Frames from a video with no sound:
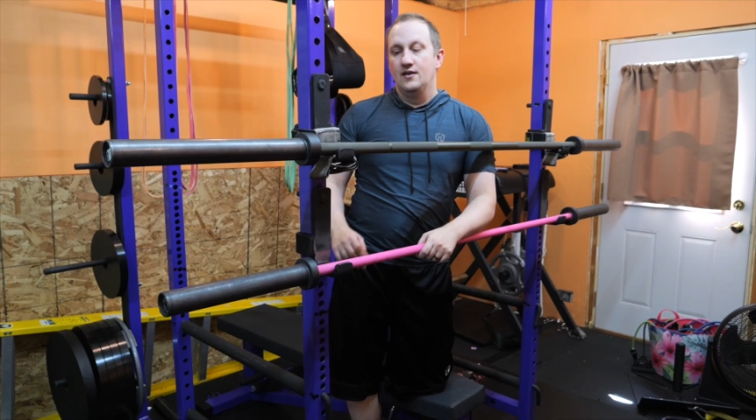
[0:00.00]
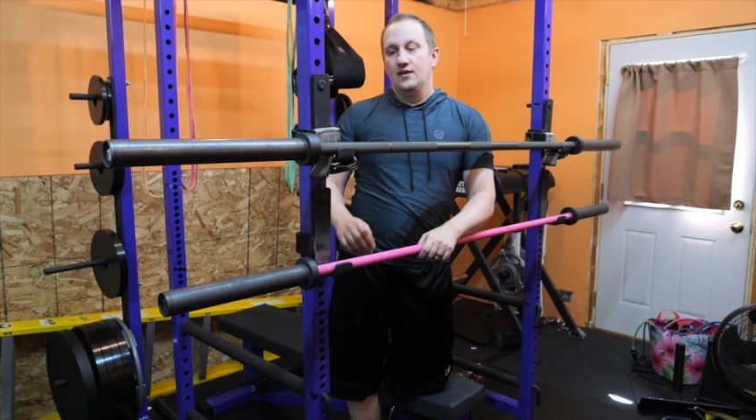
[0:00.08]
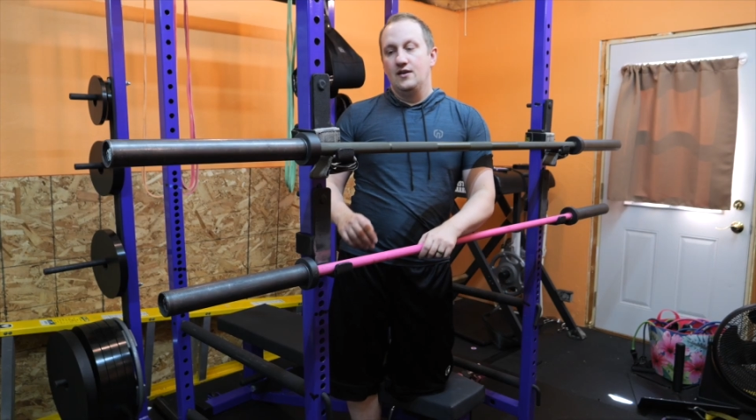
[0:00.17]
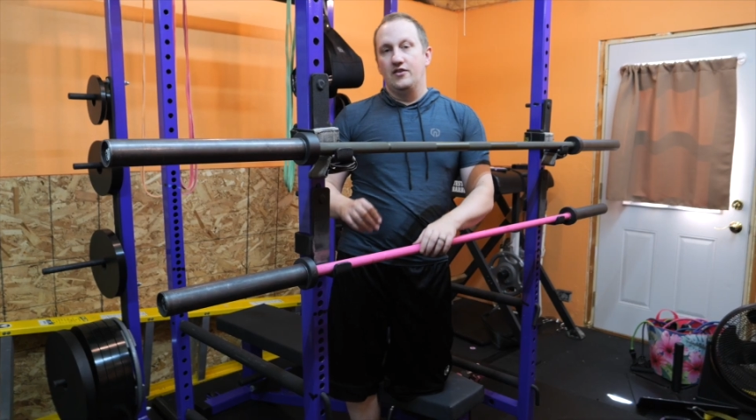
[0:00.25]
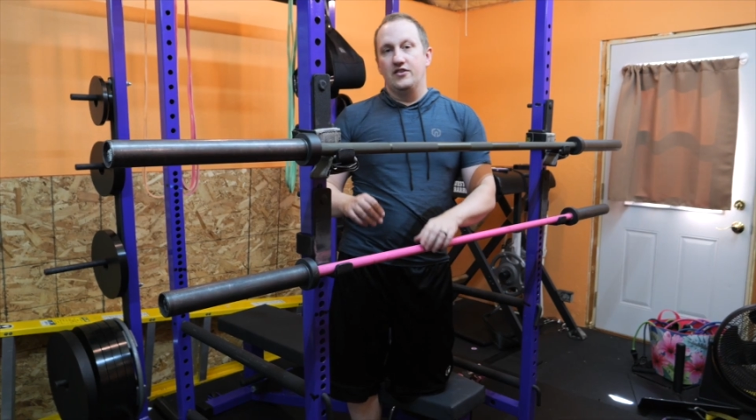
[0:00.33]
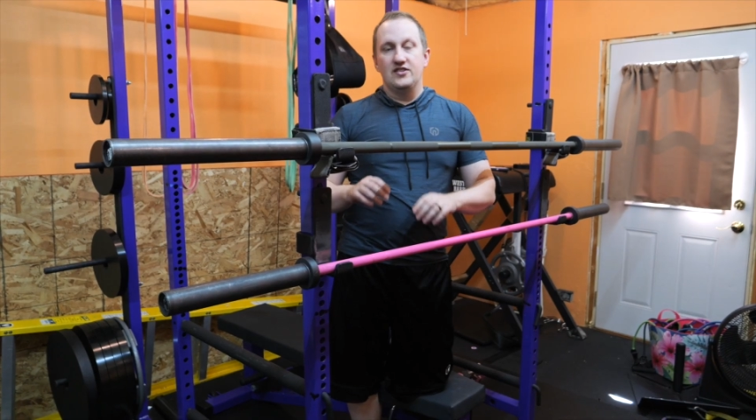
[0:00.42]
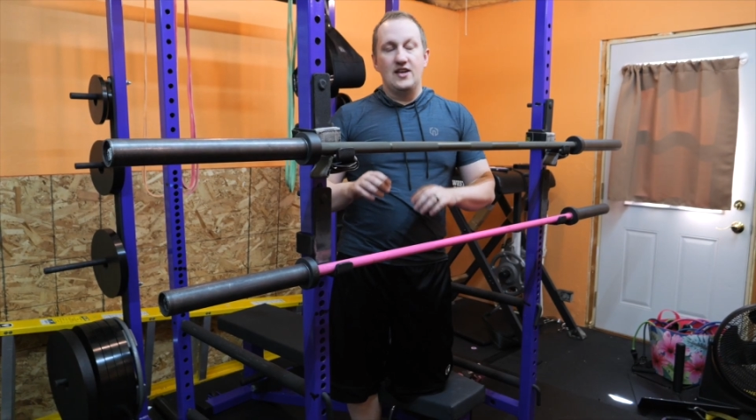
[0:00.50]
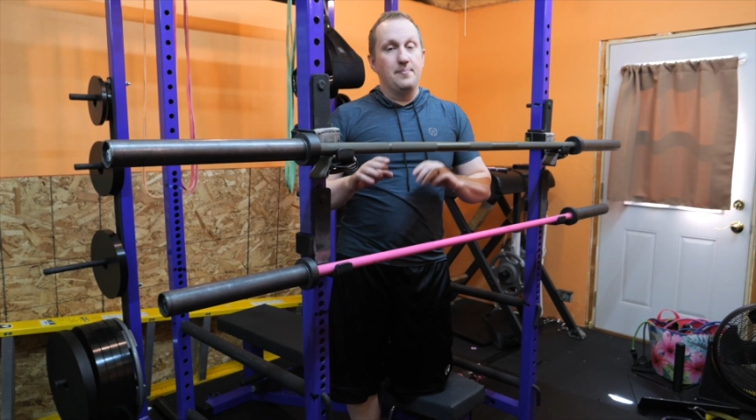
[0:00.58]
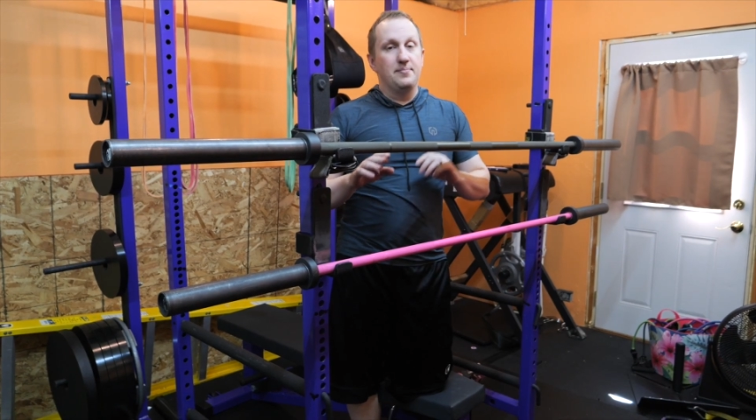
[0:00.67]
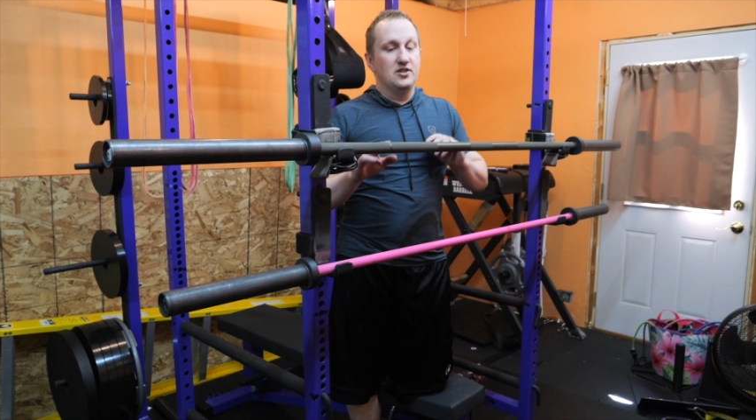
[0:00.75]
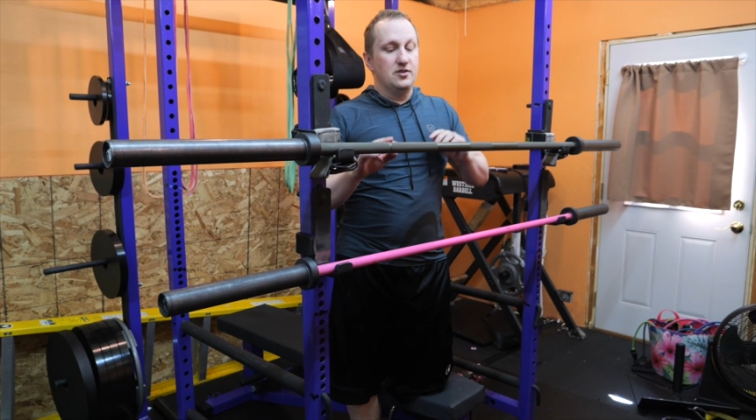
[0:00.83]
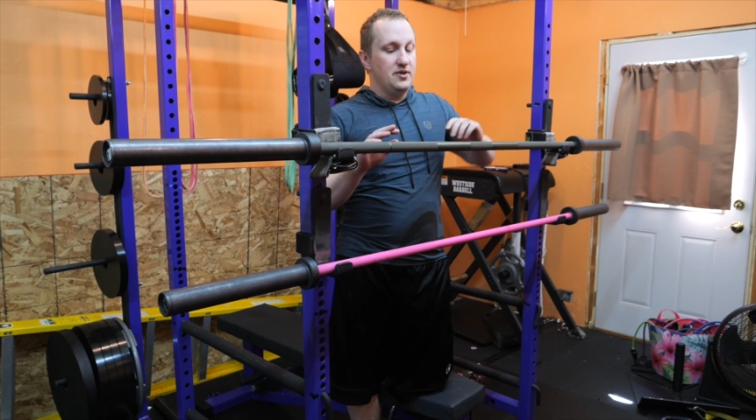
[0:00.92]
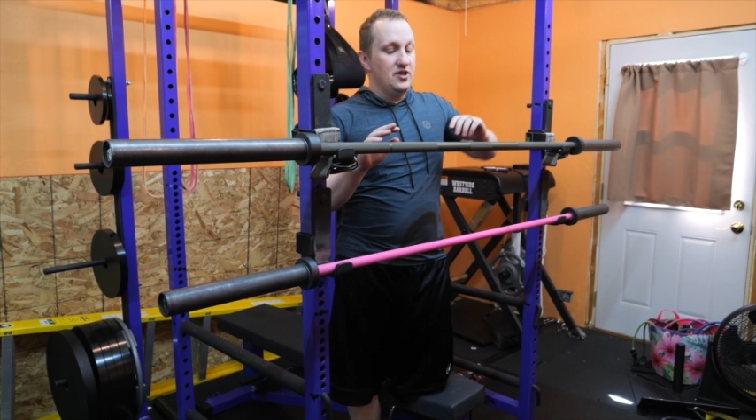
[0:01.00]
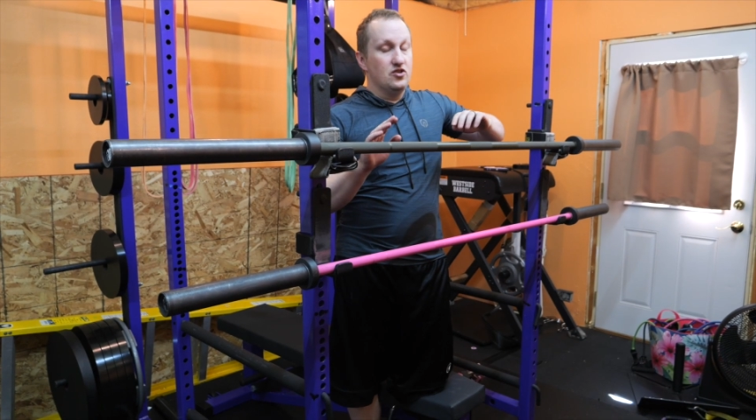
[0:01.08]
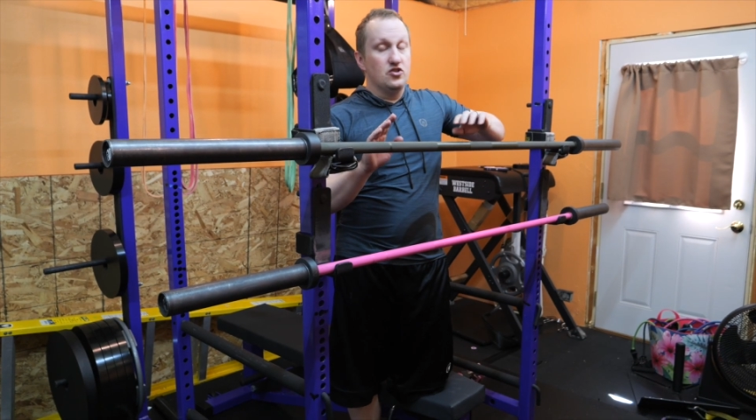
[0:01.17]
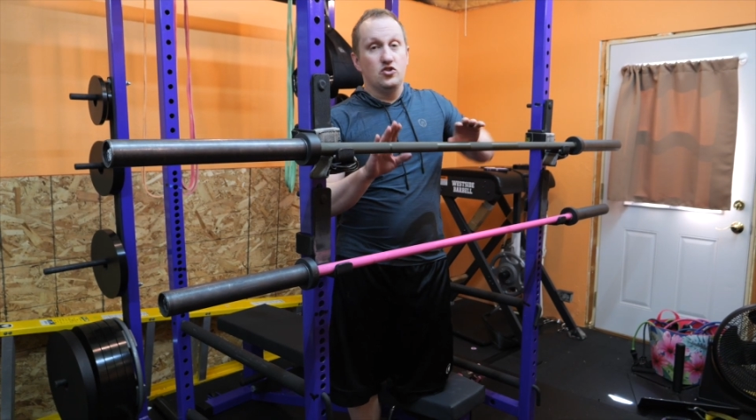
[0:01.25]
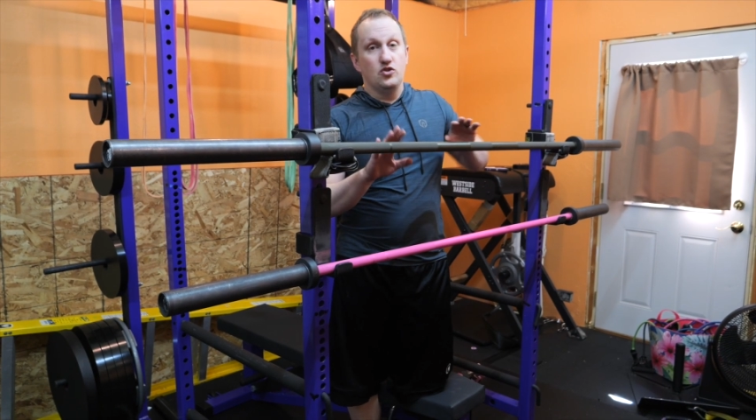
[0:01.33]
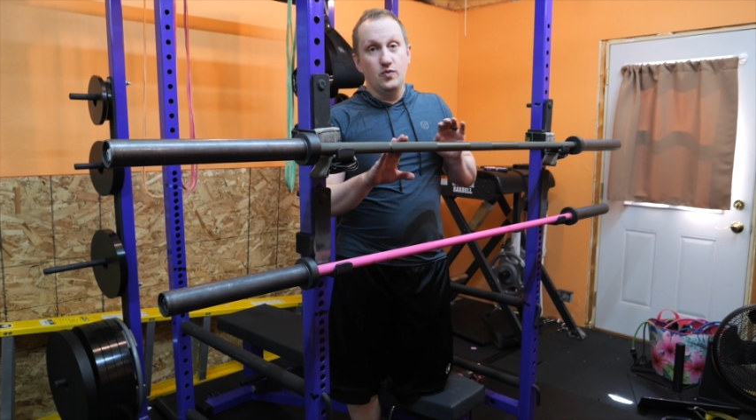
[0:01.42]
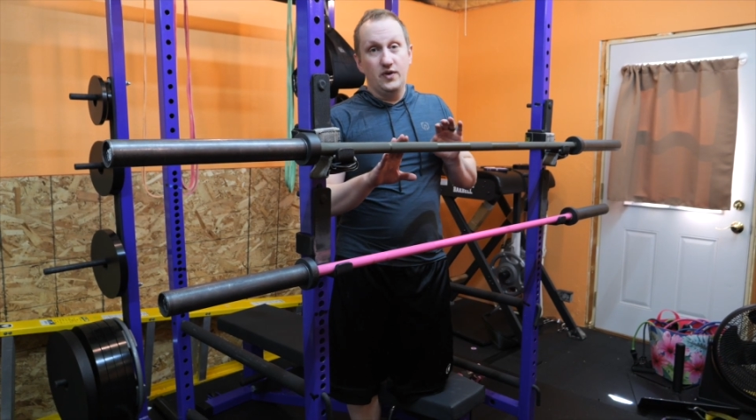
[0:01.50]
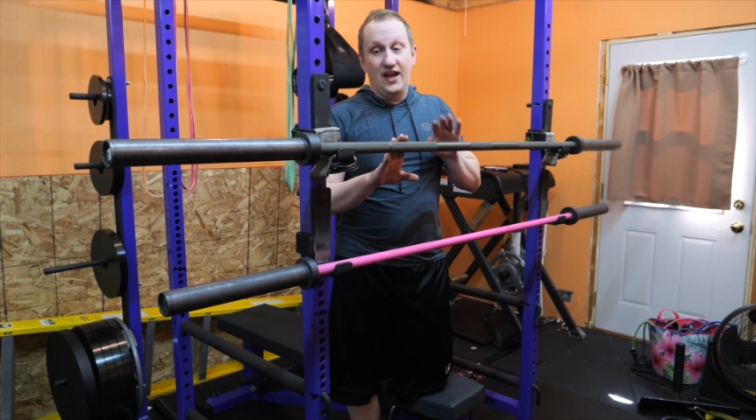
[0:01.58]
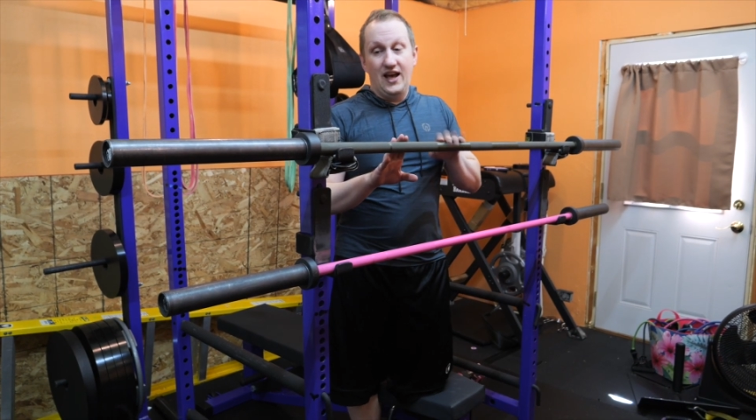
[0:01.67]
Now these happen to be the two we